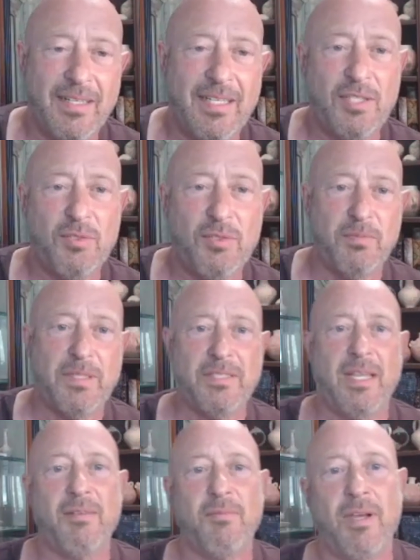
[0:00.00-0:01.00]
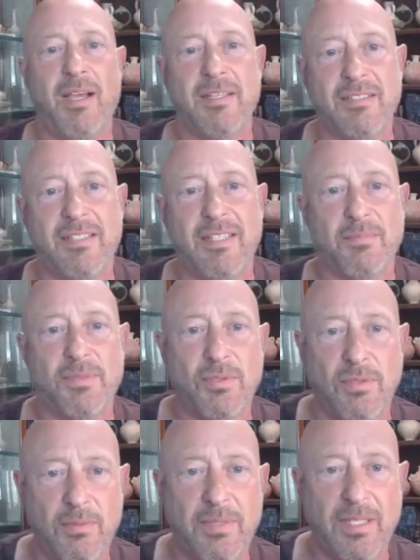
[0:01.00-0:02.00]
kids will be saying, "Well, I skipped
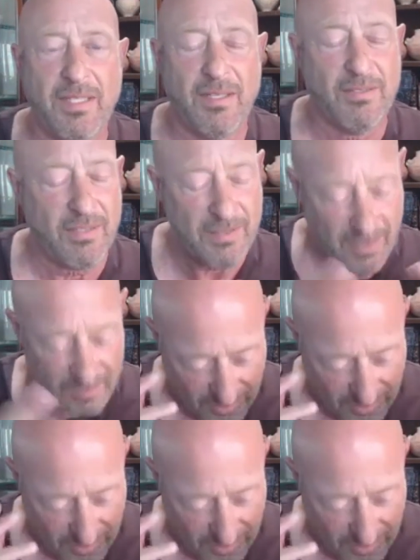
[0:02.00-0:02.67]
school because there's a